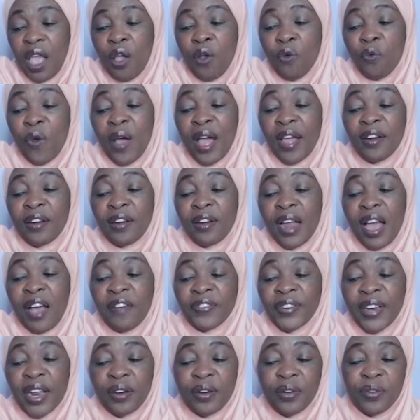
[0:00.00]
One
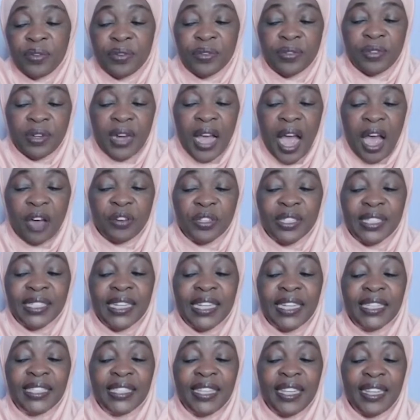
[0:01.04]
afternoon, I was
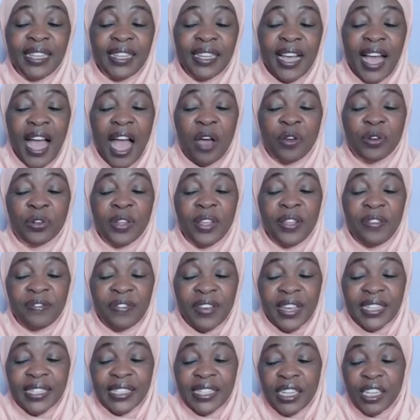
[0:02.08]
teaching how to
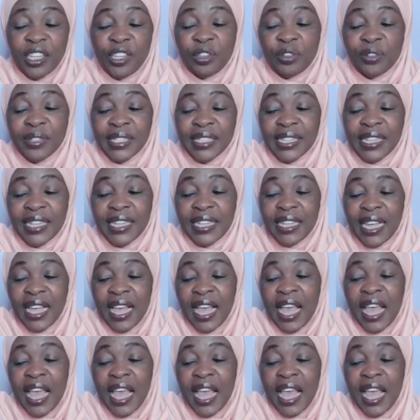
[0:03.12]
invest using